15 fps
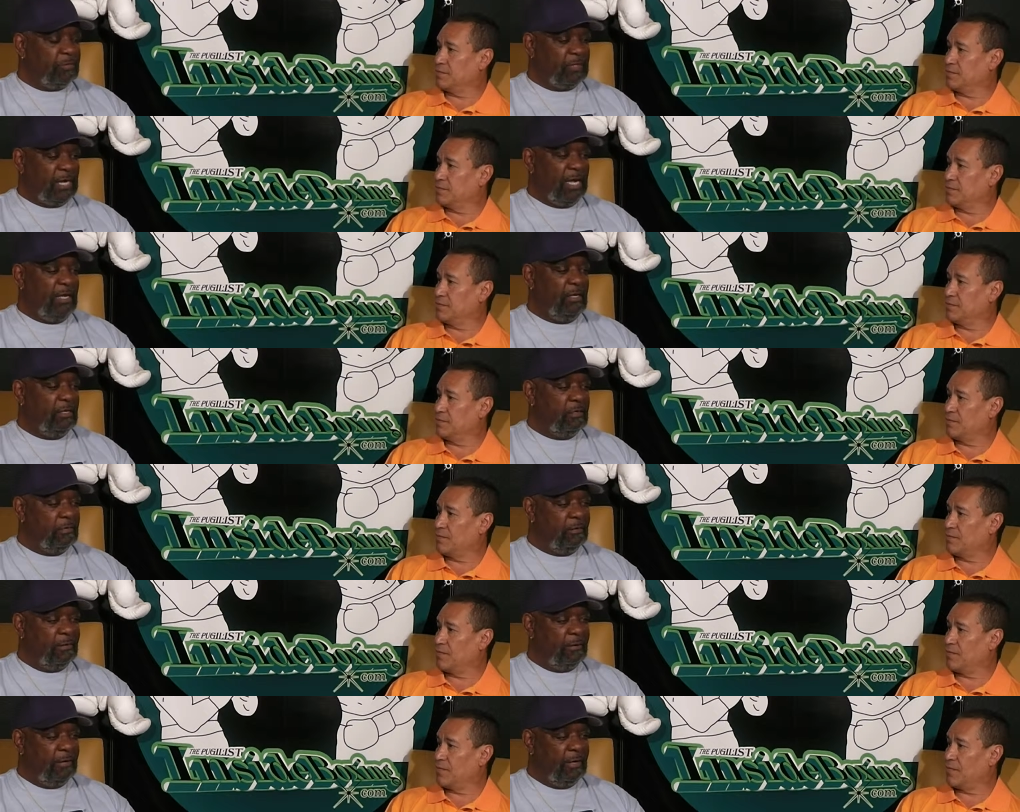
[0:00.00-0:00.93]
Speaker 1: say, you
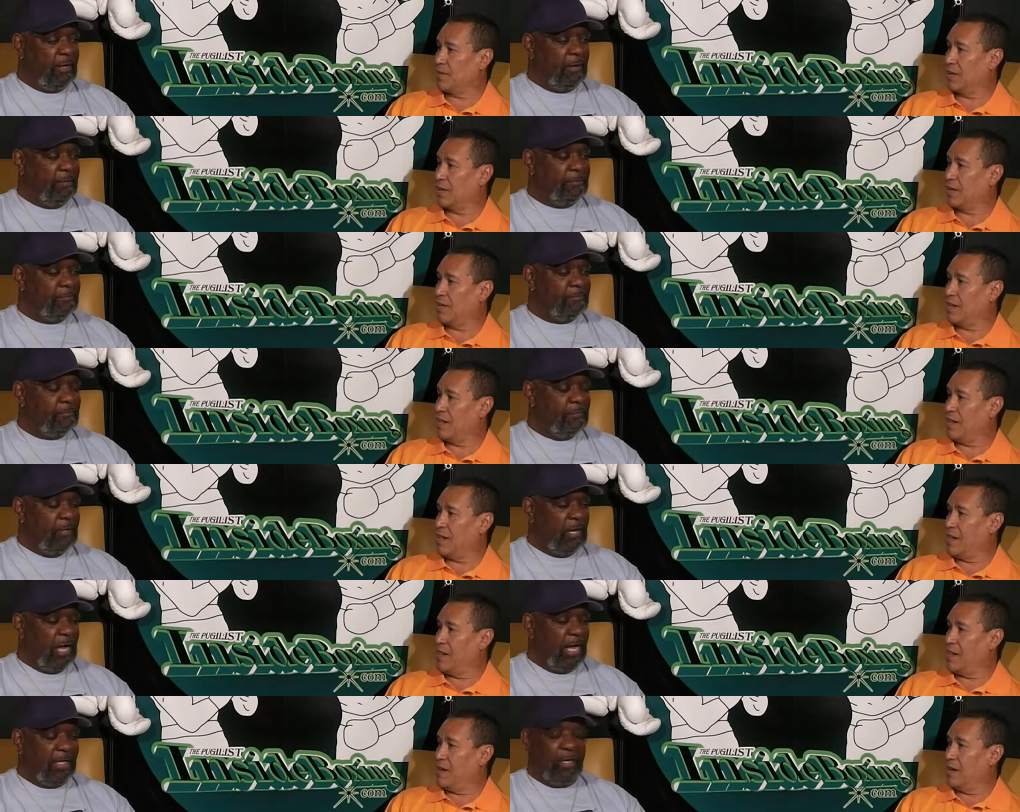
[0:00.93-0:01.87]
know, um,
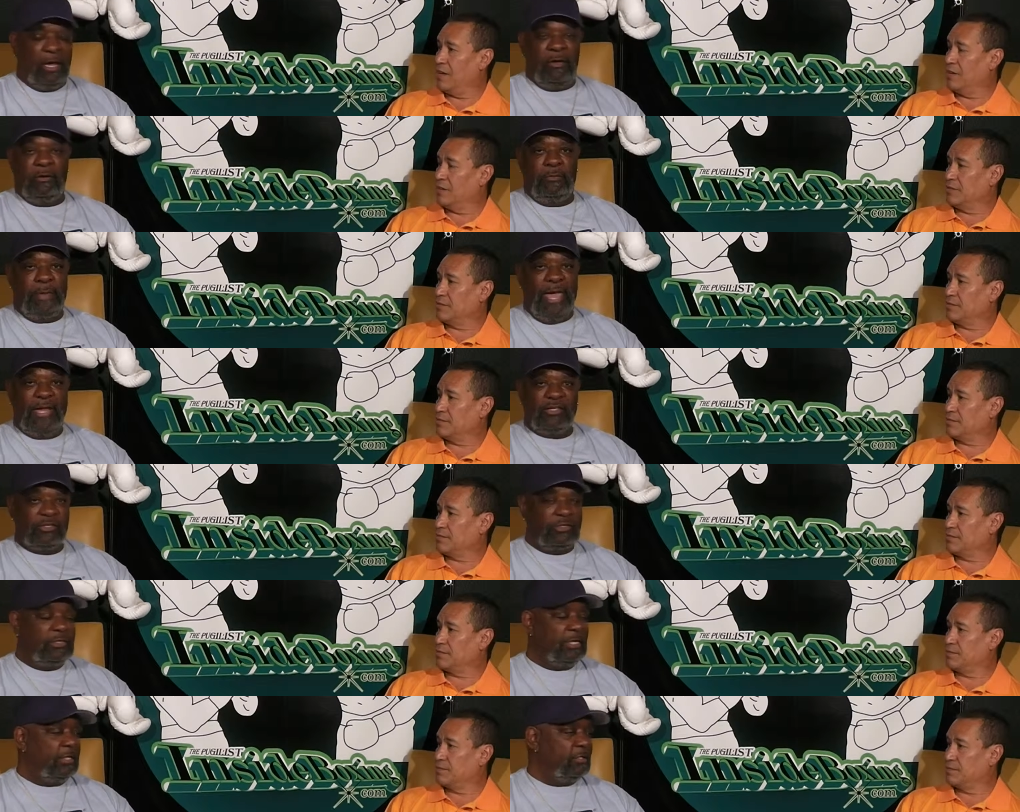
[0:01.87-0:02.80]
I, I, would
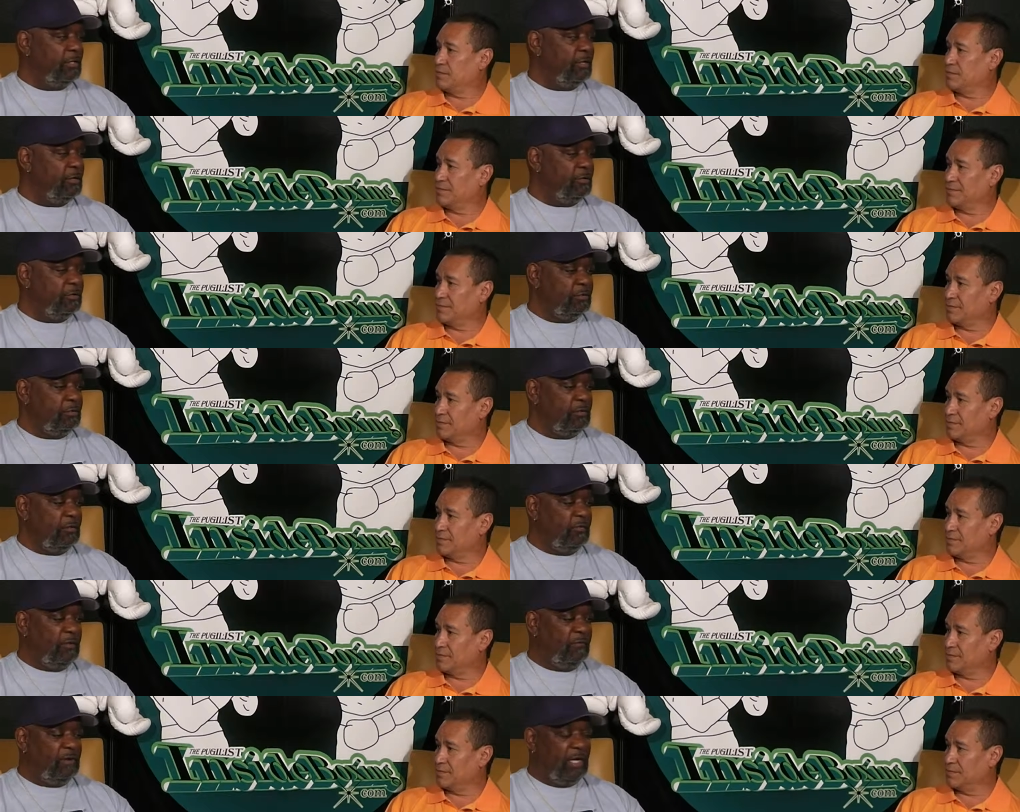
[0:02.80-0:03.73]
imagine that they're, you
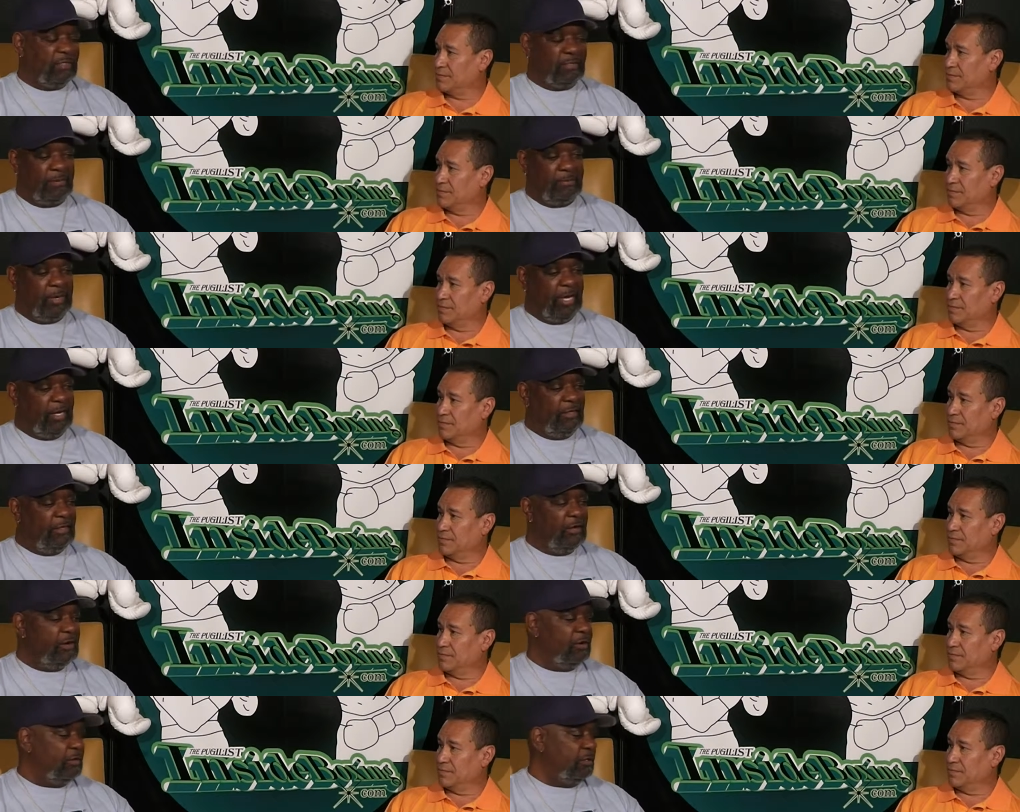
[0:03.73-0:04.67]
know, they've got somebody
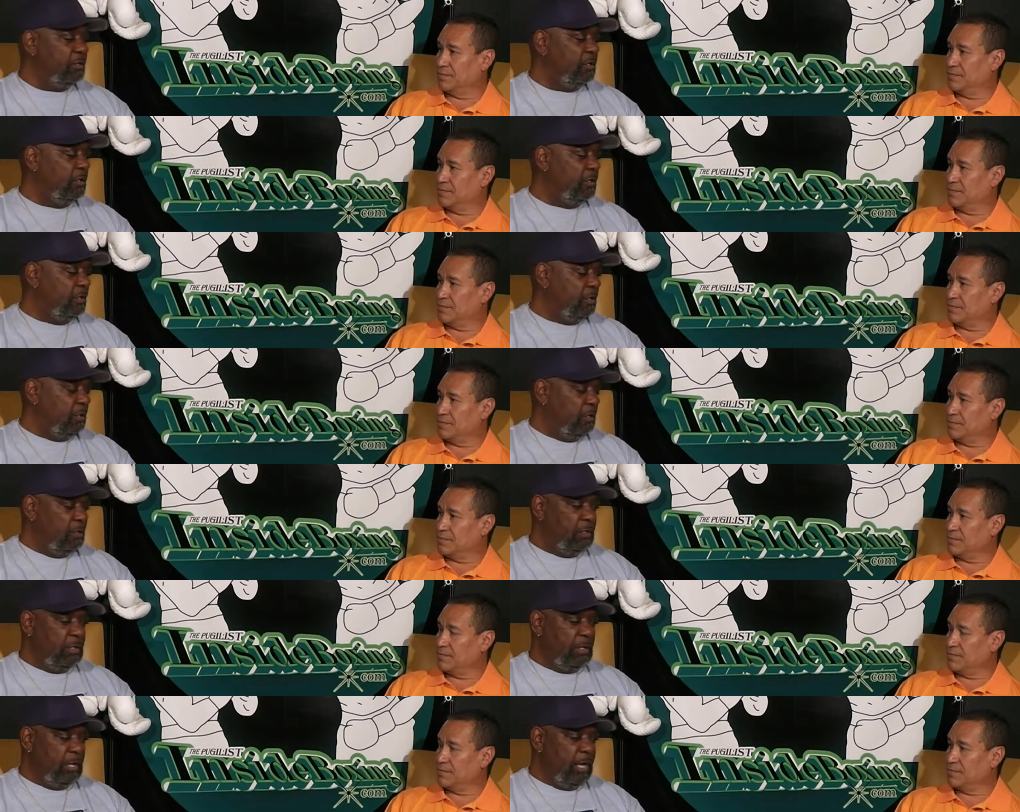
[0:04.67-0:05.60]
there and uh,
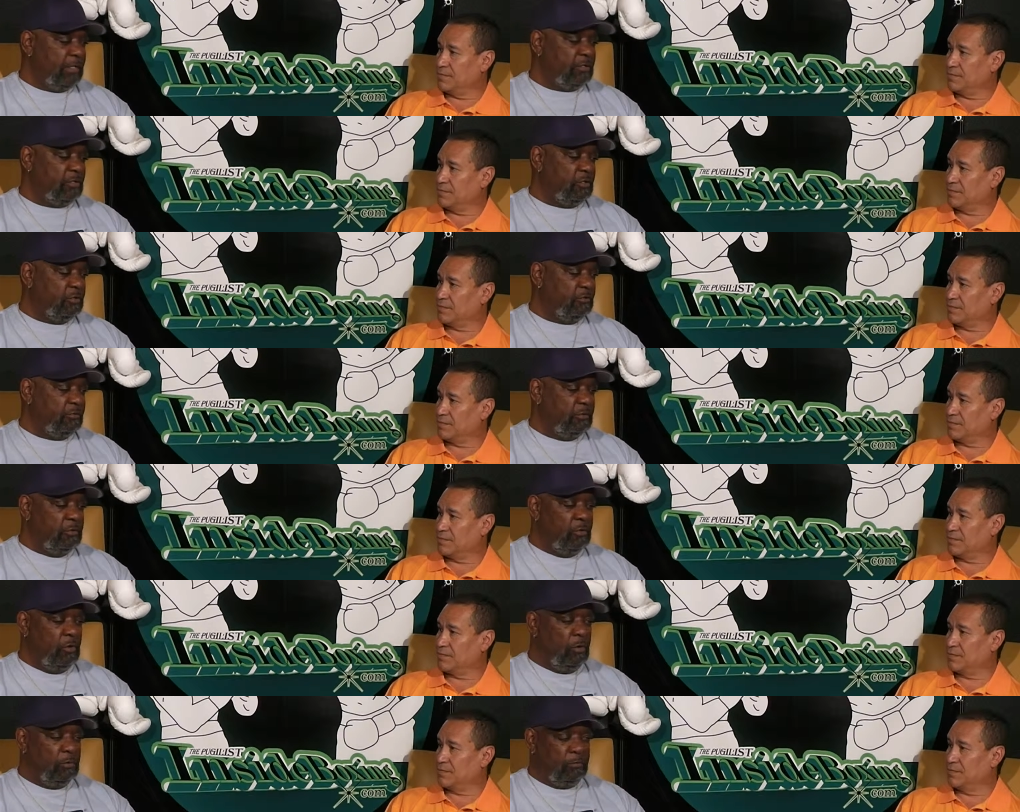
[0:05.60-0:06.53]
that has their, you
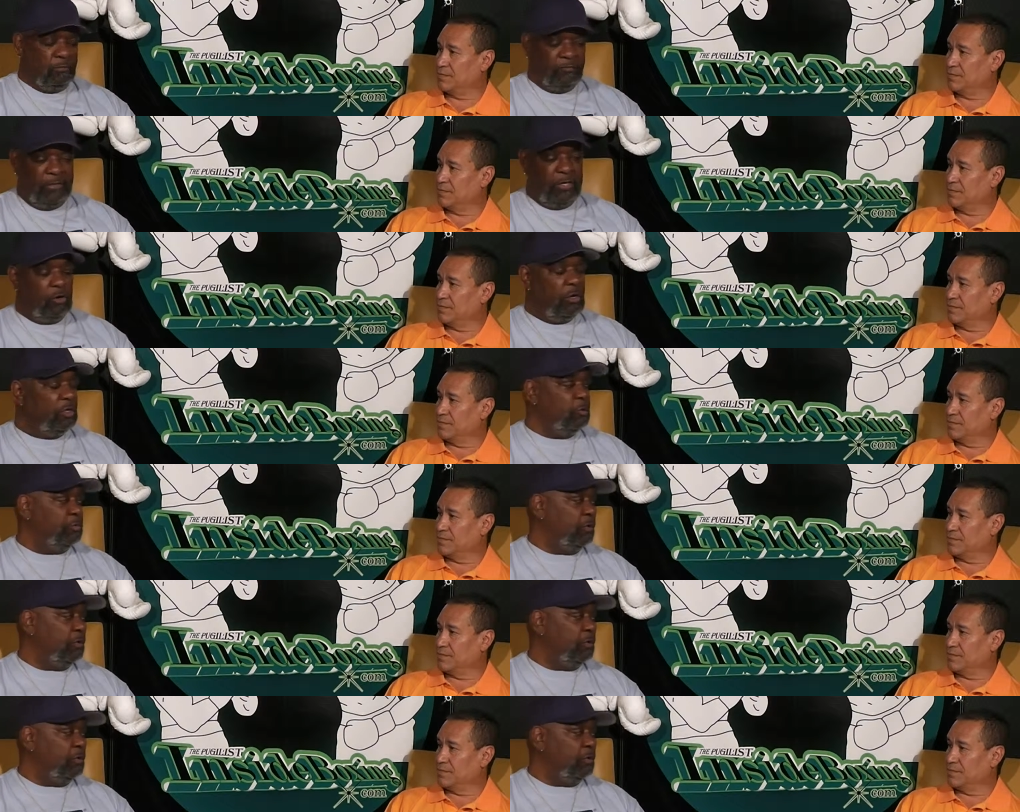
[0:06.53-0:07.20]
know, finger on the